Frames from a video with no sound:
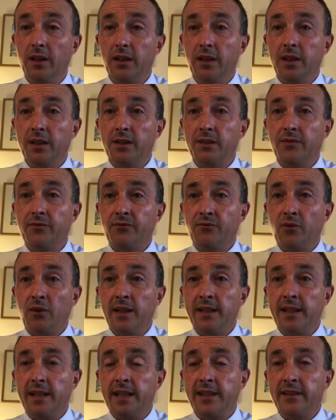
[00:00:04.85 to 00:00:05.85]
It's
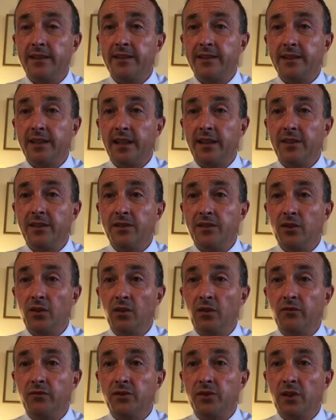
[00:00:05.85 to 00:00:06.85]
Friday, the 2nd
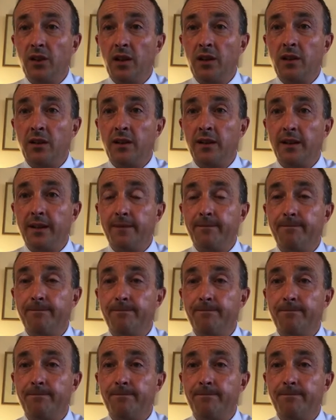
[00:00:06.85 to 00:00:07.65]
of July.